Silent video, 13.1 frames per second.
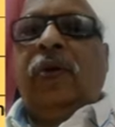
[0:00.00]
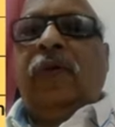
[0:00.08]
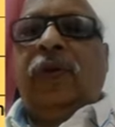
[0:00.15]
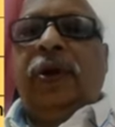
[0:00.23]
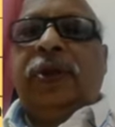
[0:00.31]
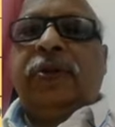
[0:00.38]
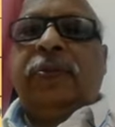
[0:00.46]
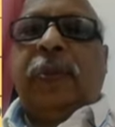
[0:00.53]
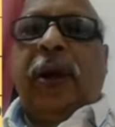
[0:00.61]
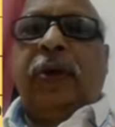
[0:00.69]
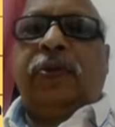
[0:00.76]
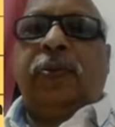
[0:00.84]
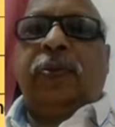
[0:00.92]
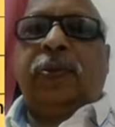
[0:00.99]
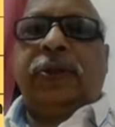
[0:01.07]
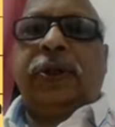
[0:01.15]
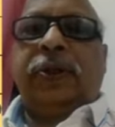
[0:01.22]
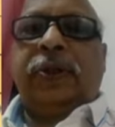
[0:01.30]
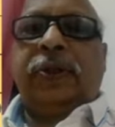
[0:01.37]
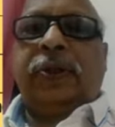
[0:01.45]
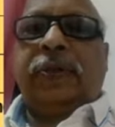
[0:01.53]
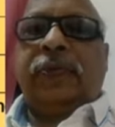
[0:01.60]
What is microprocessor?